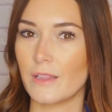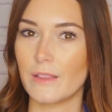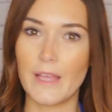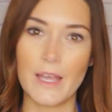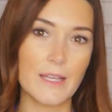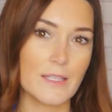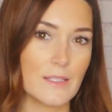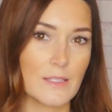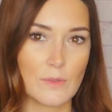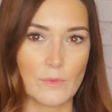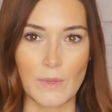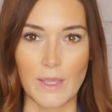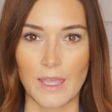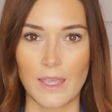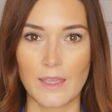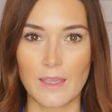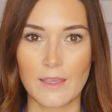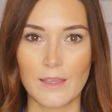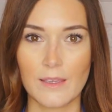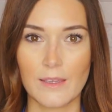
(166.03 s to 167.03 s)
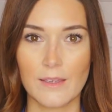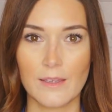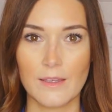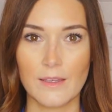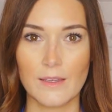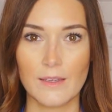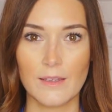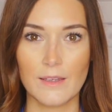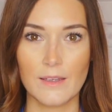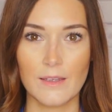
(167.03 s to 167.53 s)
last week.
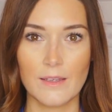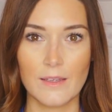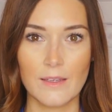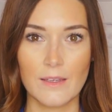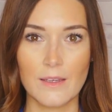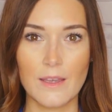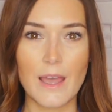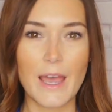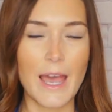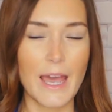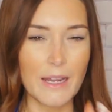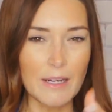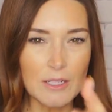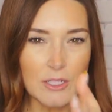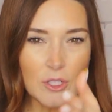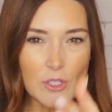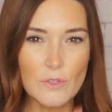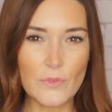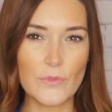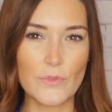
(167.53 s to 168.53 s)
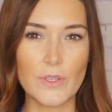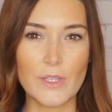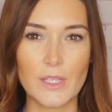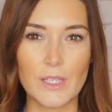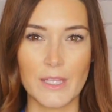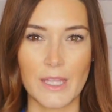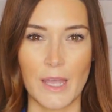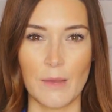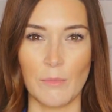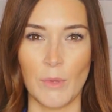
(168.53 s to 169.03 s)
How did you feel
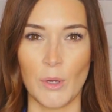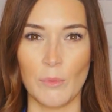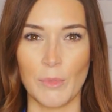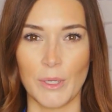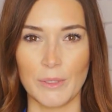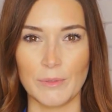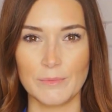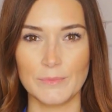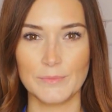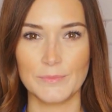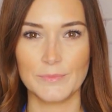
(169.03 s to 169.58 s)
in that moment?